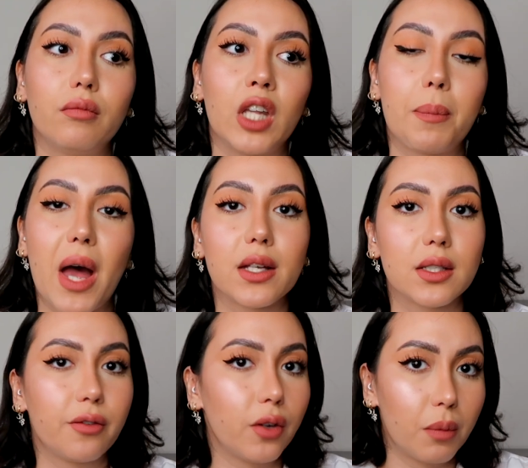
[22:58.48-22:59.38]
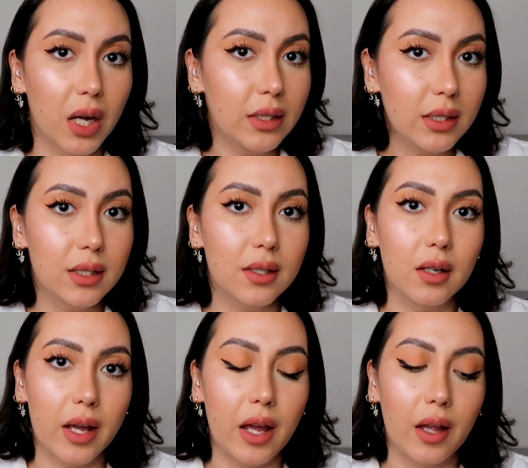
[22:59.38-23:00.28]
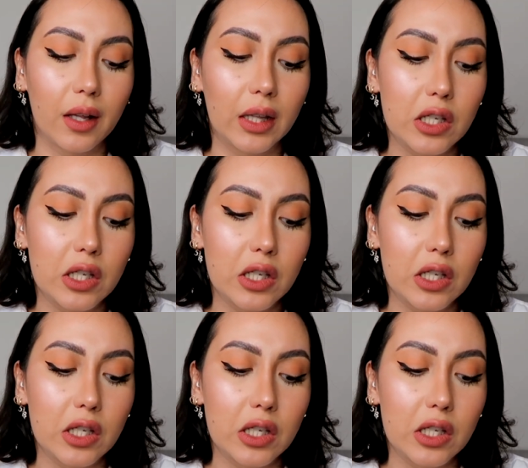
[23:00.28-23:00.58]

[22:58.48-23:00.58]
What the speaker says: the past few months, and